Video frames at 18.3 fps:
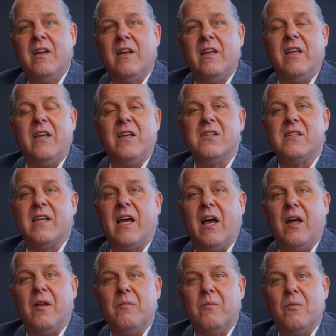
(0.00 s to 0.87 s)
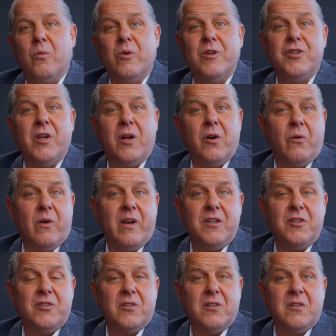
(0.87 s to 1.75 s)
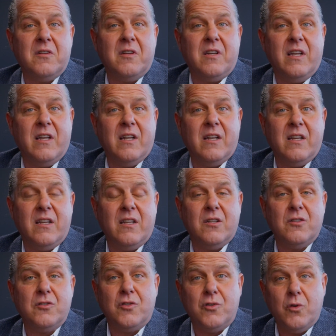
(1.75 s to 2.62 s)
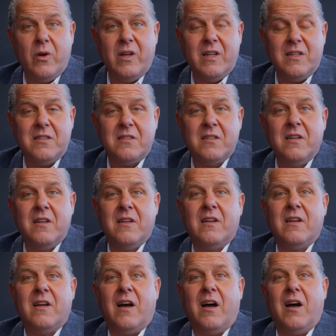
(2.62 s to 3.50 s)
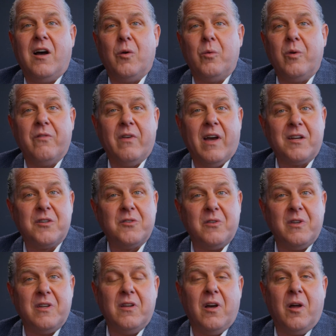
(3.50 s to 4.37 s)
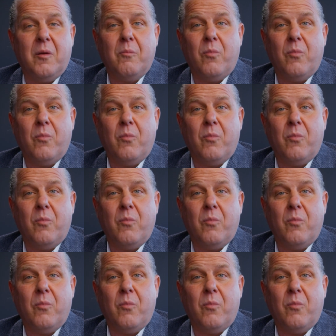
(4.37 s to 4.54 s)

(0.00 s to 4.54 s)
He has had regeneration in his joints." Uh, we've actually done